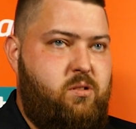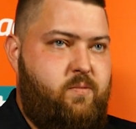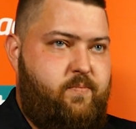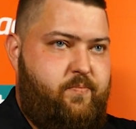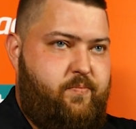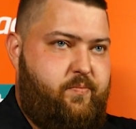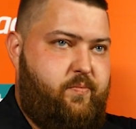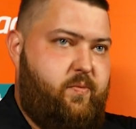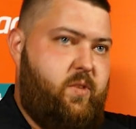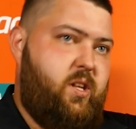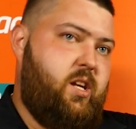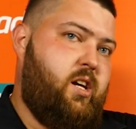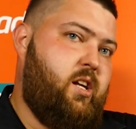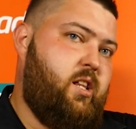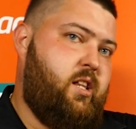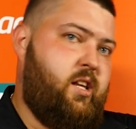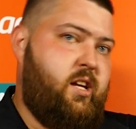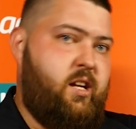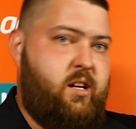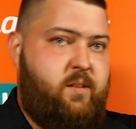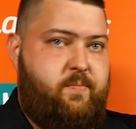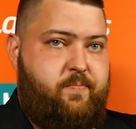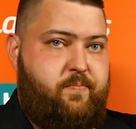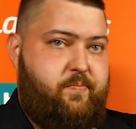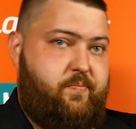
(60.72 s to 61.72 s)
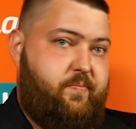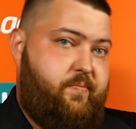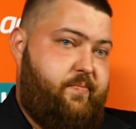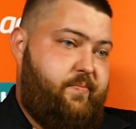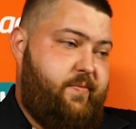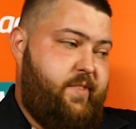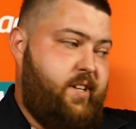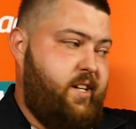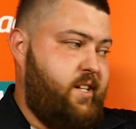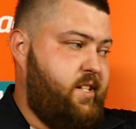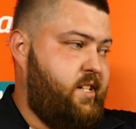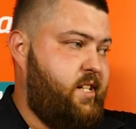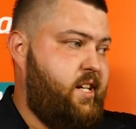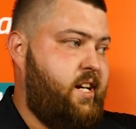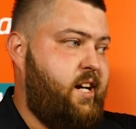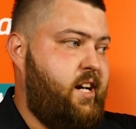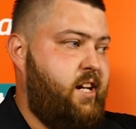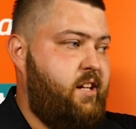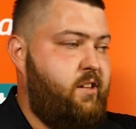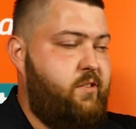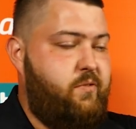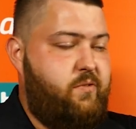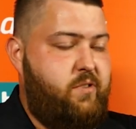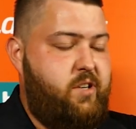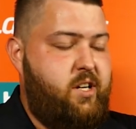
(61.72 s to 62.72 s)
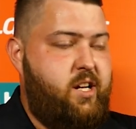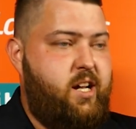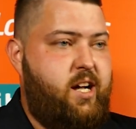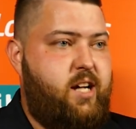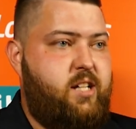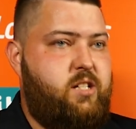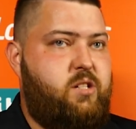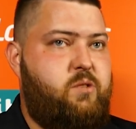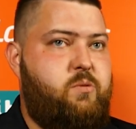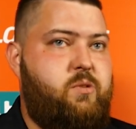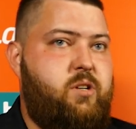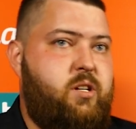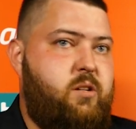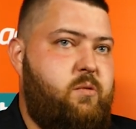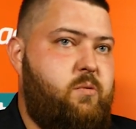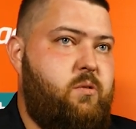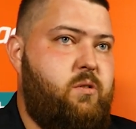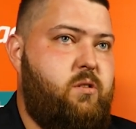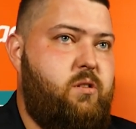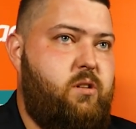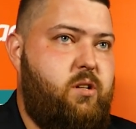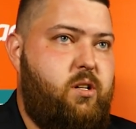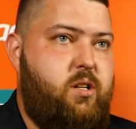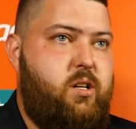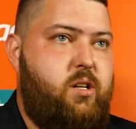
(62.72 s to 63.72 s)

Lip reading: and then, like I said, the 3 darts to win it, but